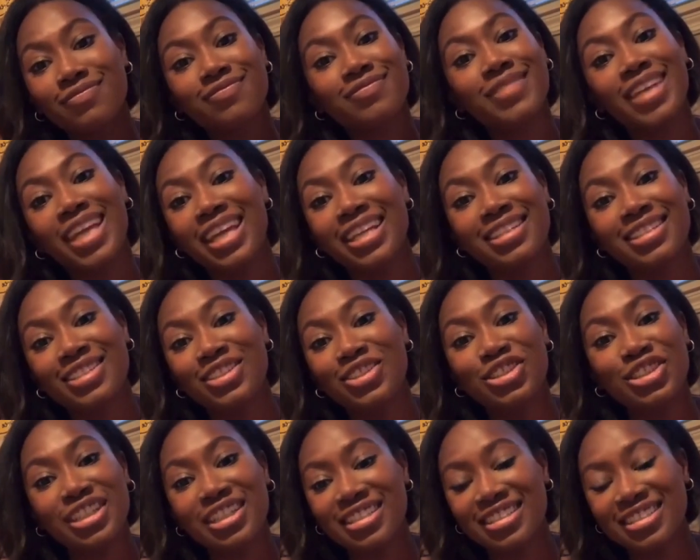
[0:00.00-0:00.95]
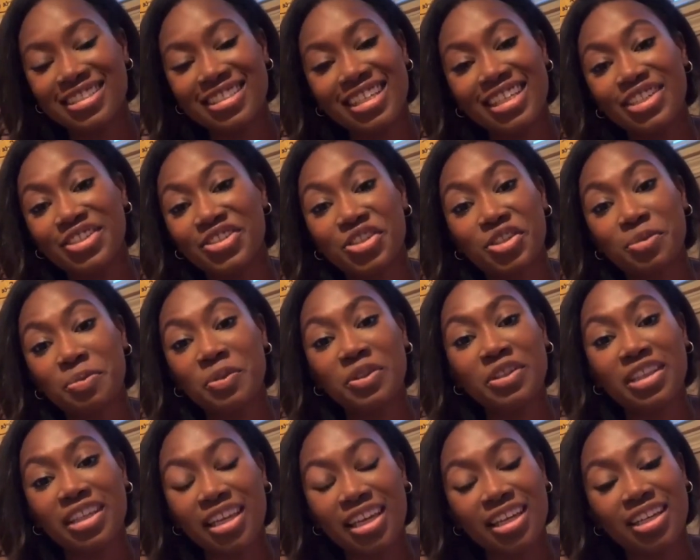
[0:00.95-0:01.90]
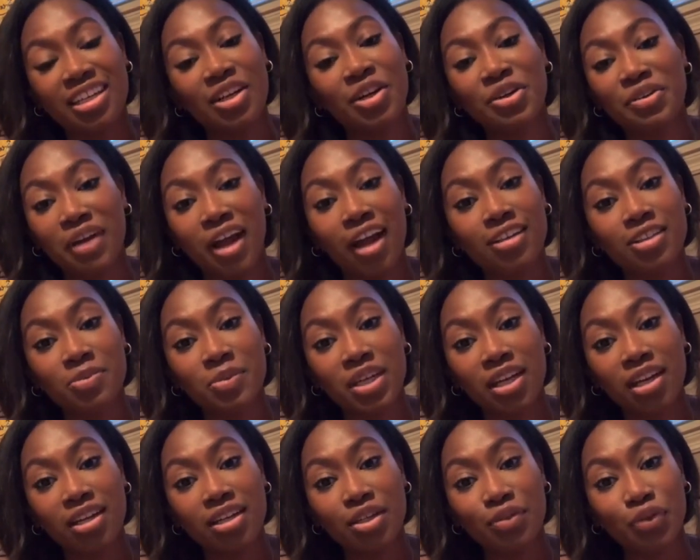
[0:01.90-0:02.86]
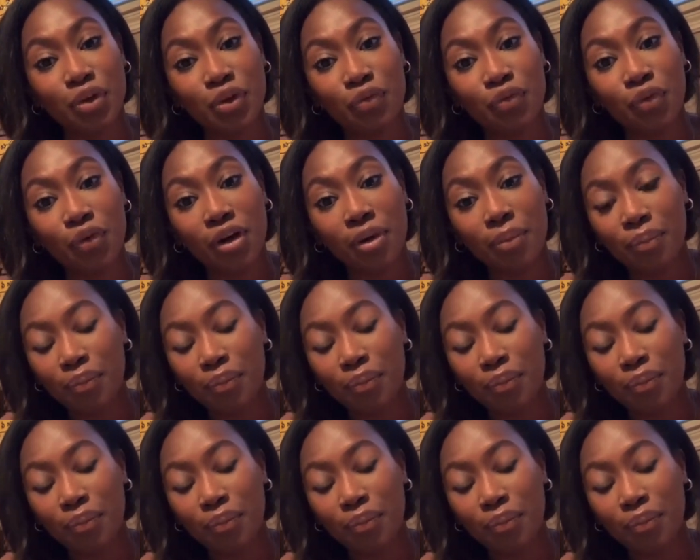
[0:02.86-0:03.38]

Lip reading: it's just bullying and harassment in a different form.